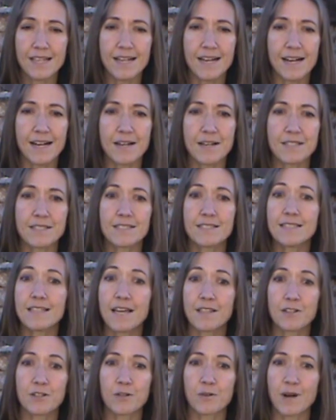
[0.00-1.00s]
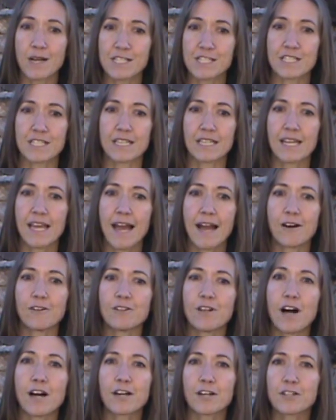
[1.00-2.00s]
Another question, how
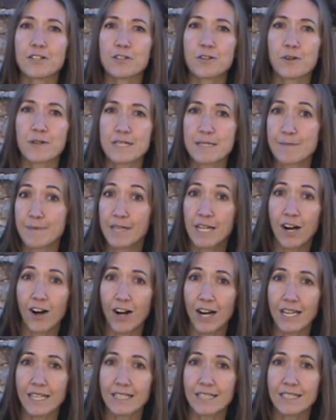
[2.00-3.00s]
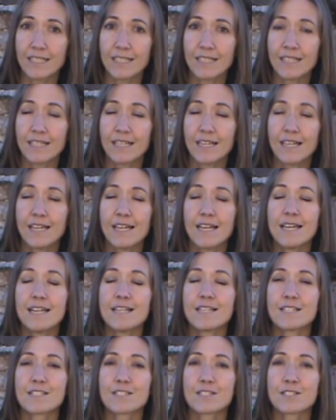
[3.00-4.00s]
long are you going to be gone?
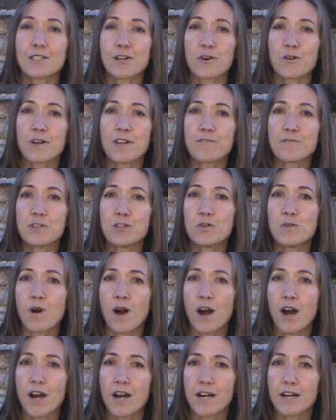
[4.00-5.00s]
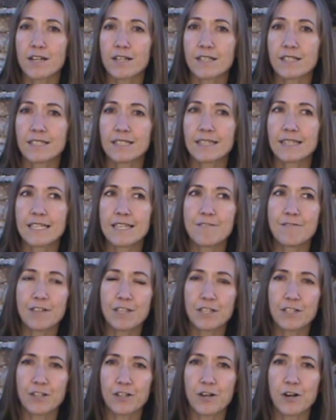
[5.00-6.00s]
So if you are
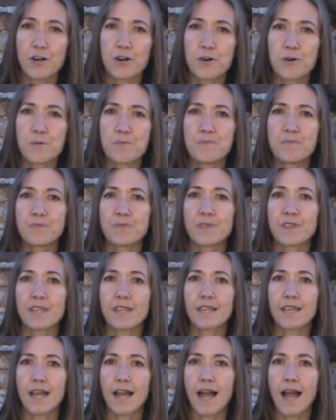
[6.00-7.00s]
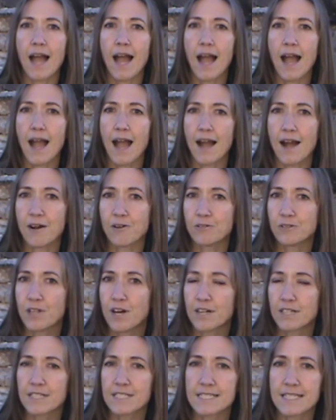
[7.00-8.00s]
leaving your home, how
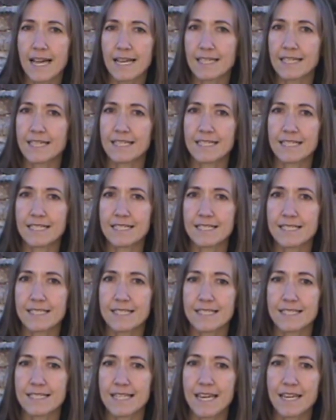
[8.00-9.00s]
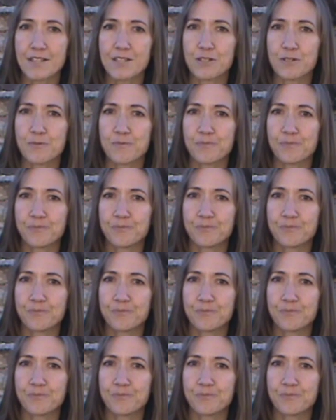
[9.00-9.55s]
long does that kit need to sustain you?